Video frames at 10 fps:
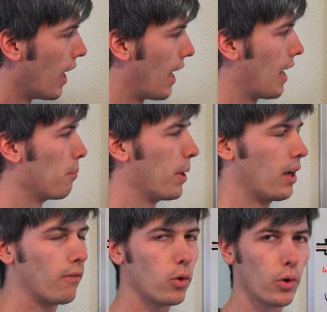
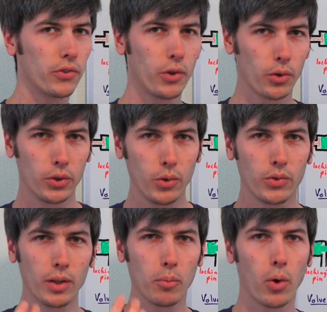but of course you're
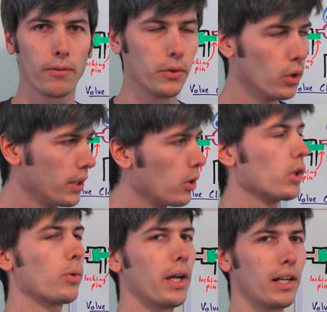using more fuel and
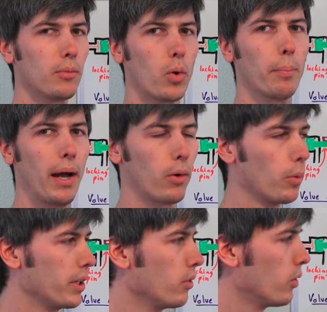you're creating more power
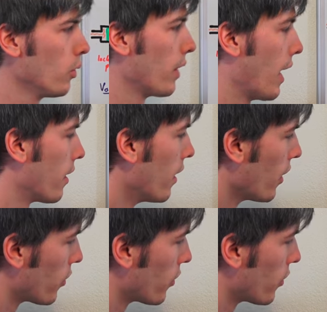when you do that.